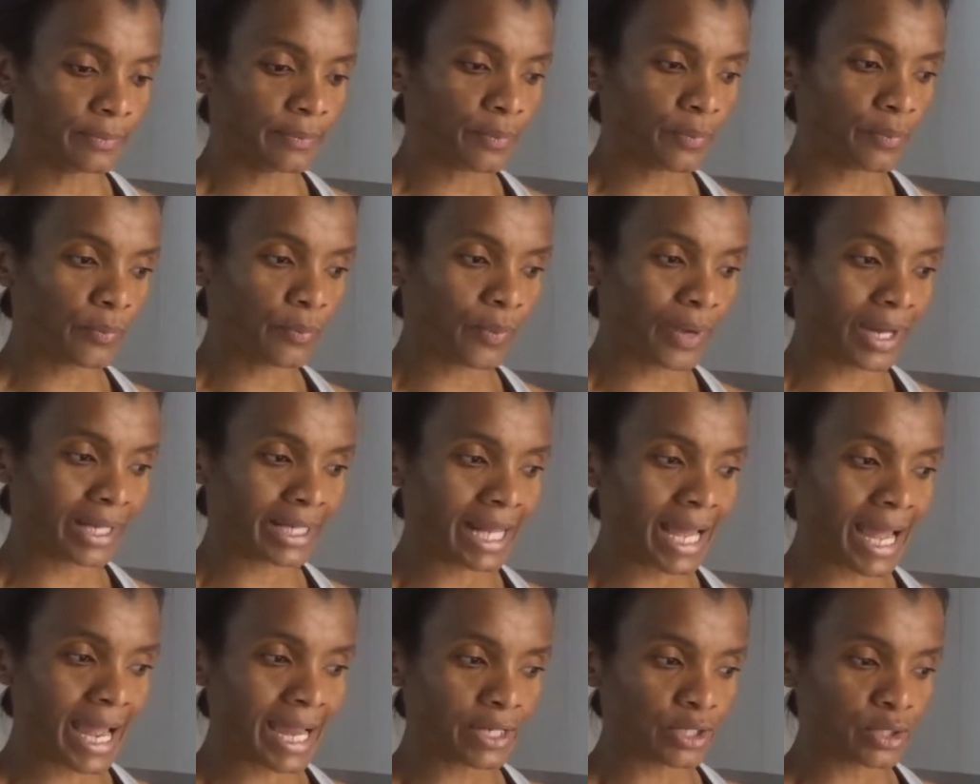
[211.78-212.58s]

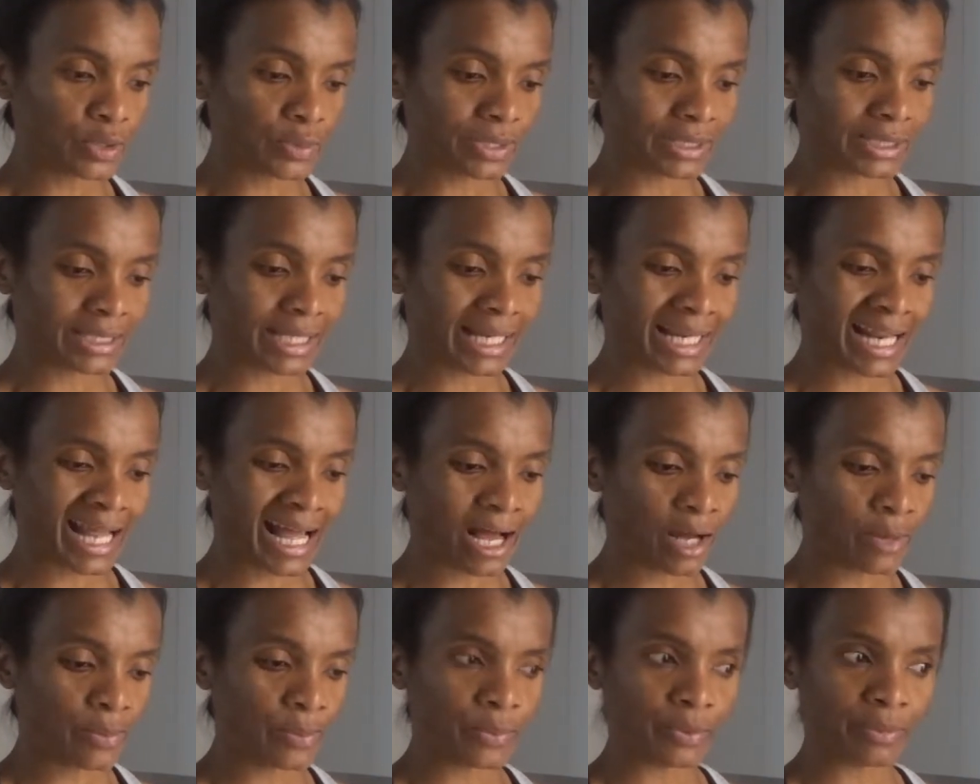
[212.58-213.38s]
what I do is that
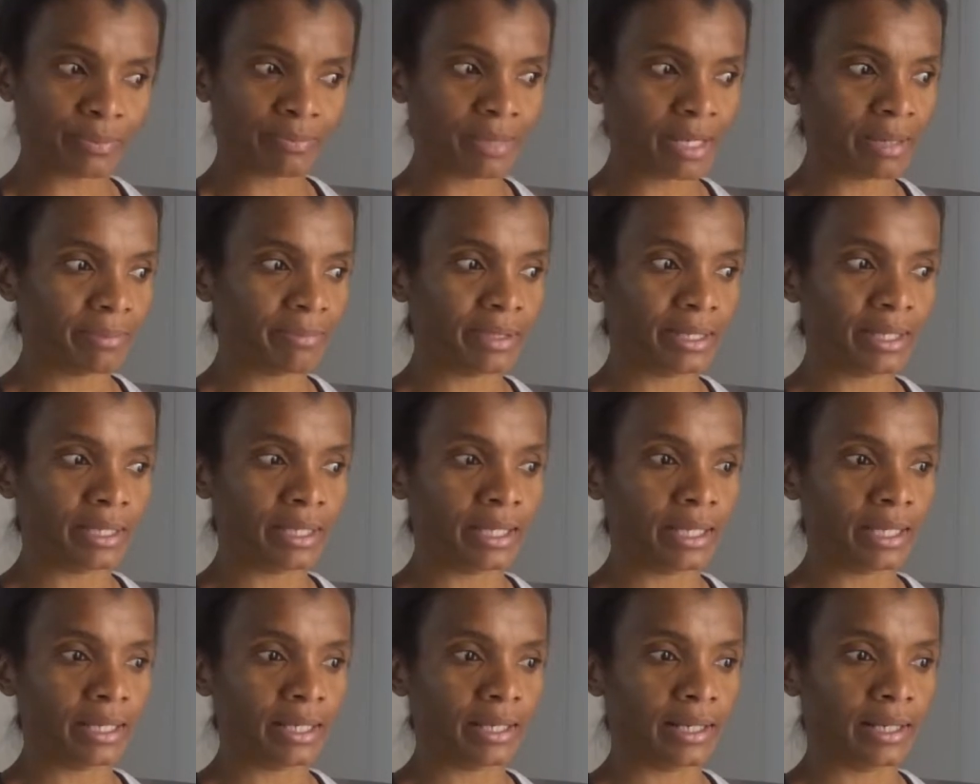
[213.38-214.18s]
I'll put
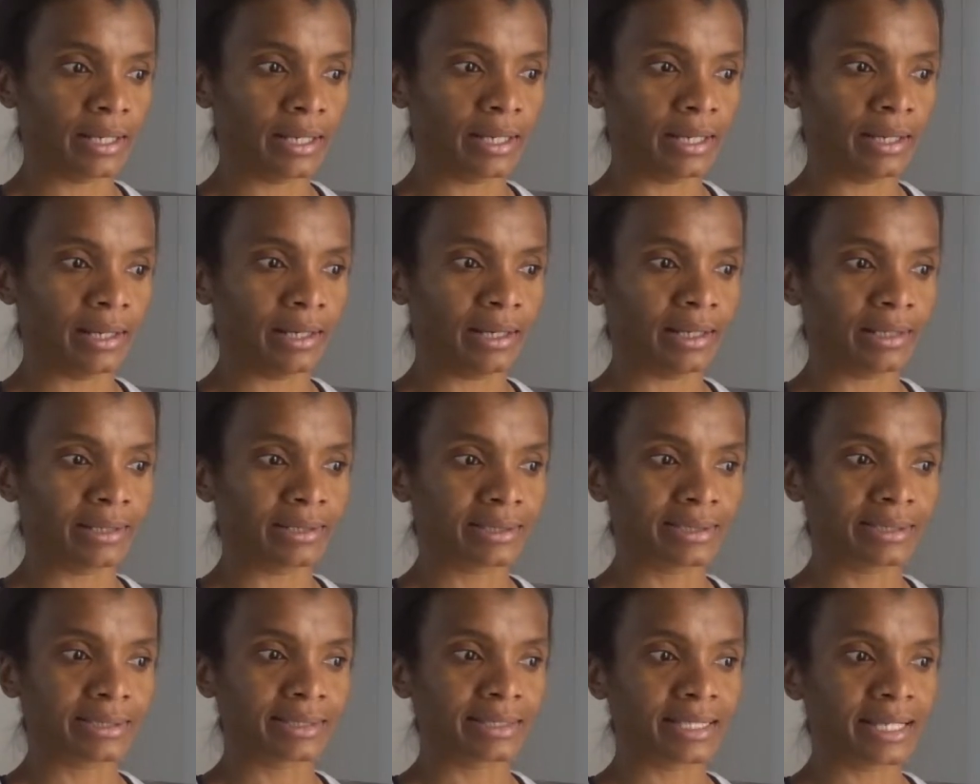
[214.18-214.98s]
maybe
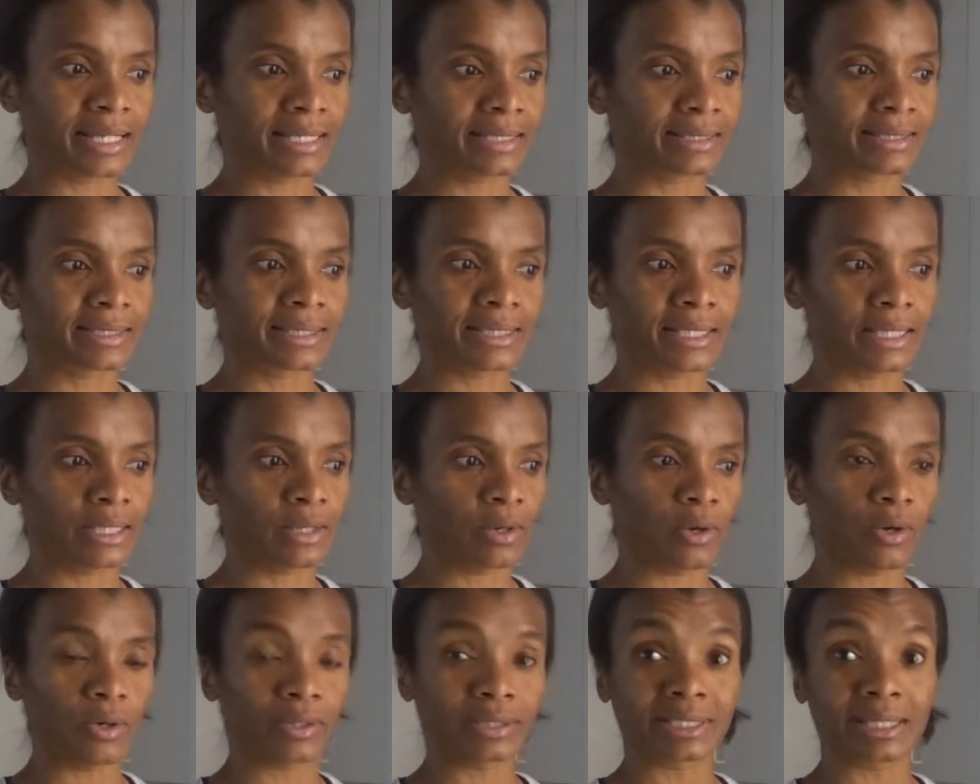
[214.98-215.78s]
60
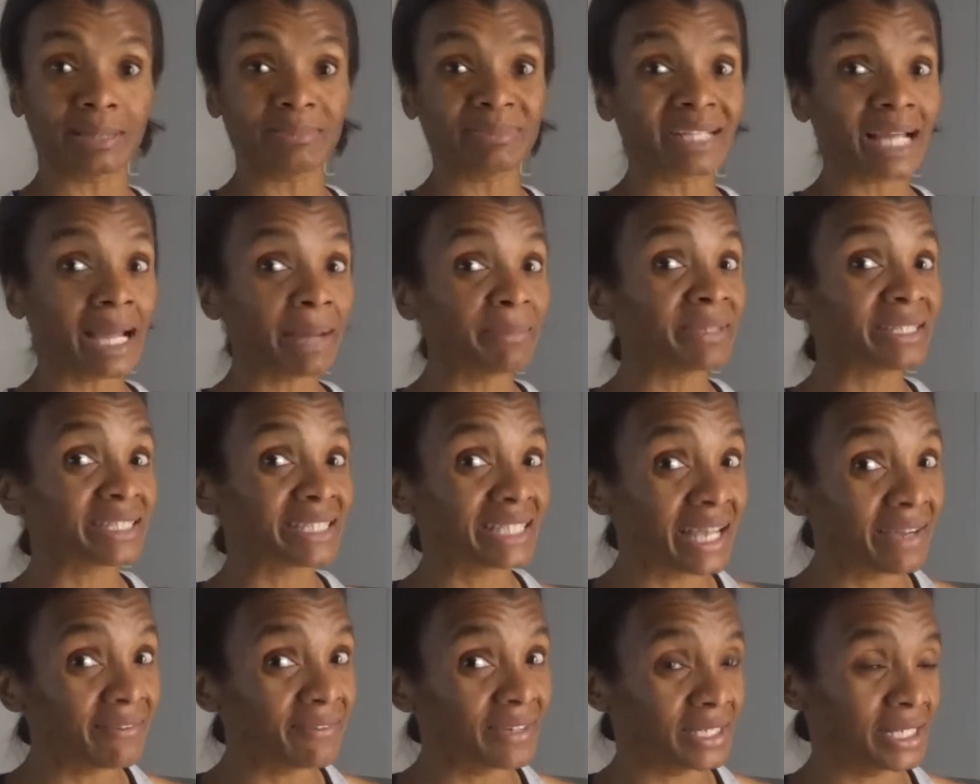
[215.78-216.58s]
or sometimes
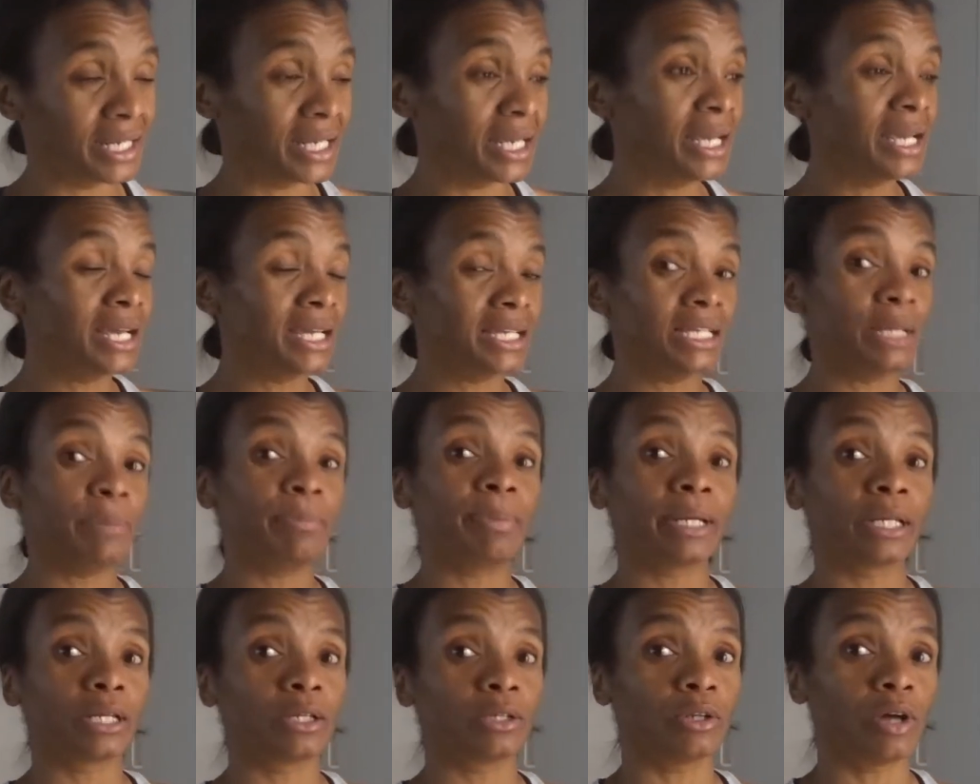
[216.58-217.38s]
70,
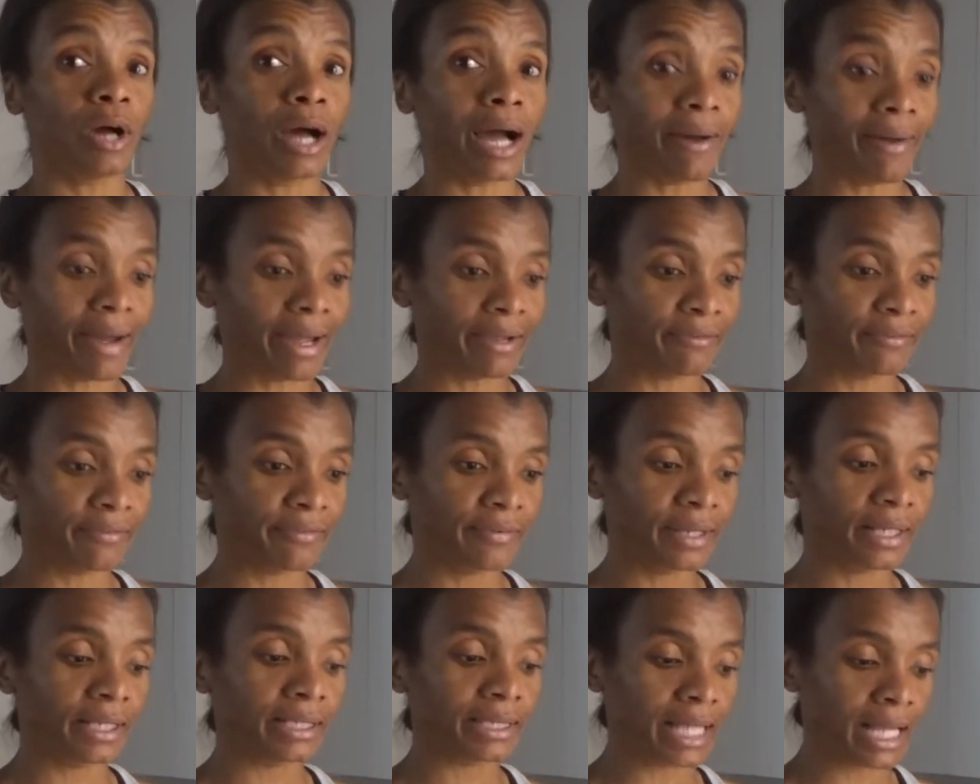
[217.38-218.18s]
depending on how I
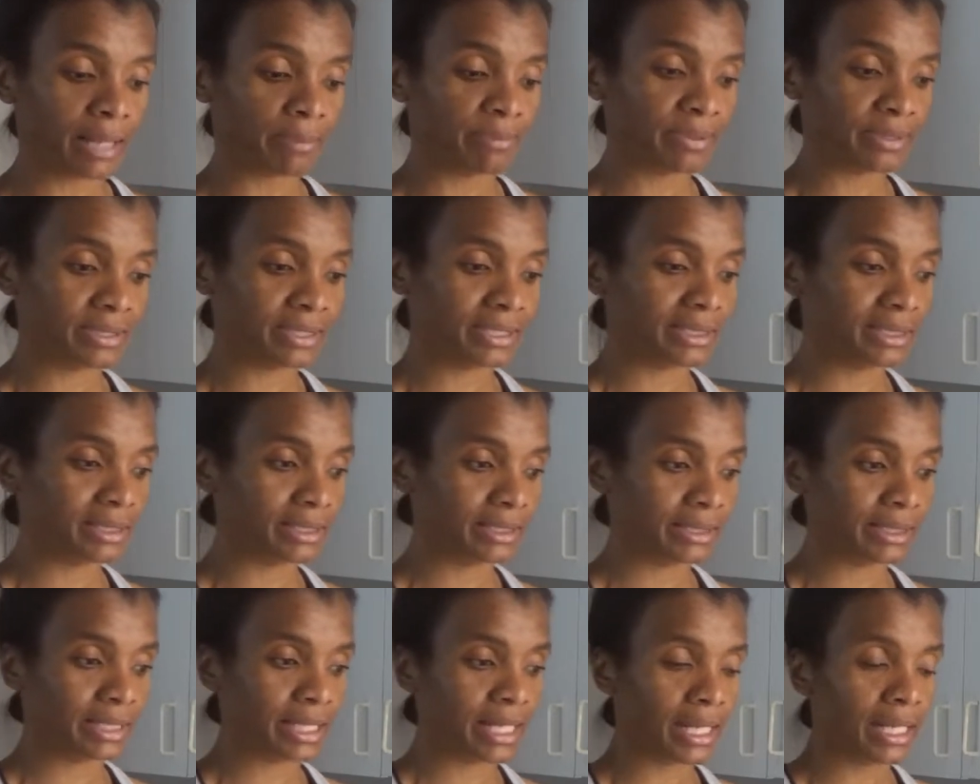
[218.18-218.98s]
feel that
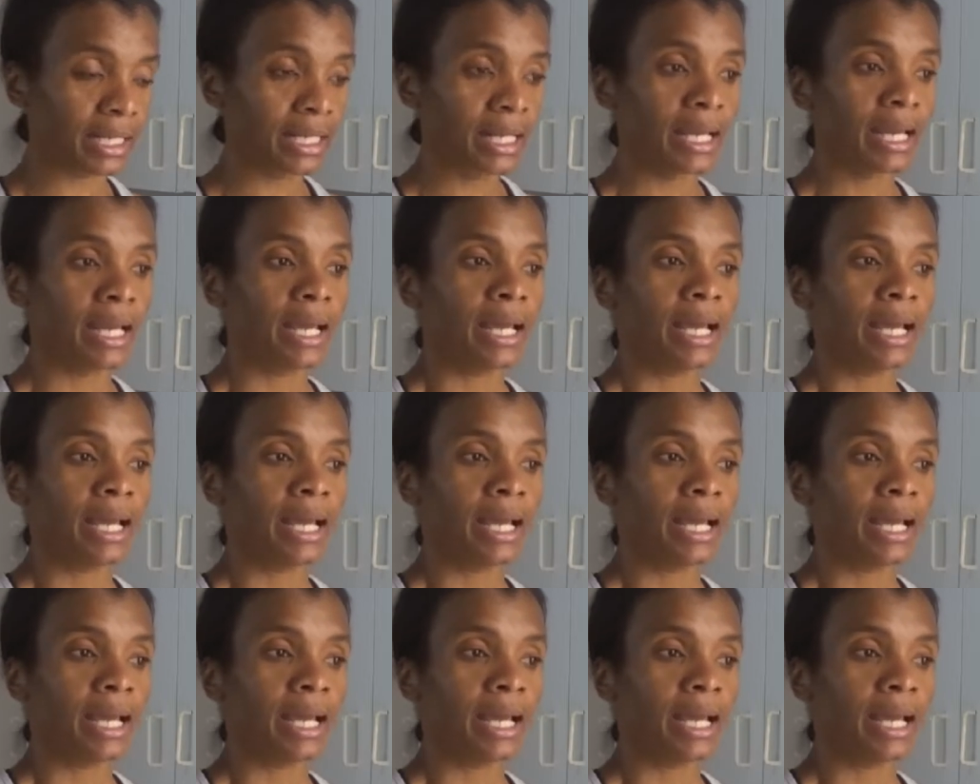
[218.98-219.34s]
particular day.